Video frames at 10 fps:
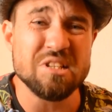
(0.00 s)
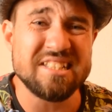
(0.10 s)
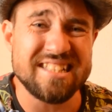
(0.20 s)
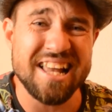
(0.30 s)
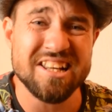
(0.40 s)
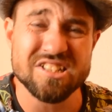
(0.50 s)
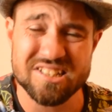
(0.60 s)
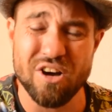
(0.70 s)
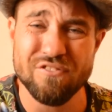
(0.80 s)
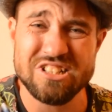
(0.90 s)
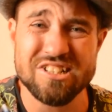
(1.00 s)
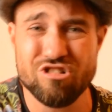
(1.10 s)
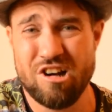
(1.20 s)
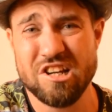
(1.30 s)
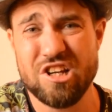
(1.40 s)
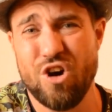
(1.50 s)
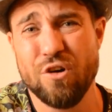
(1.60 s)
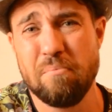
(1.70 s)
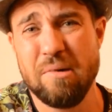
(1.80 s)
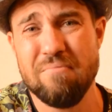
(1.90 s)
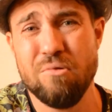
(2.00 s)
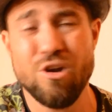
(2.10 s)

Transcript: sellers obviously trying to con people.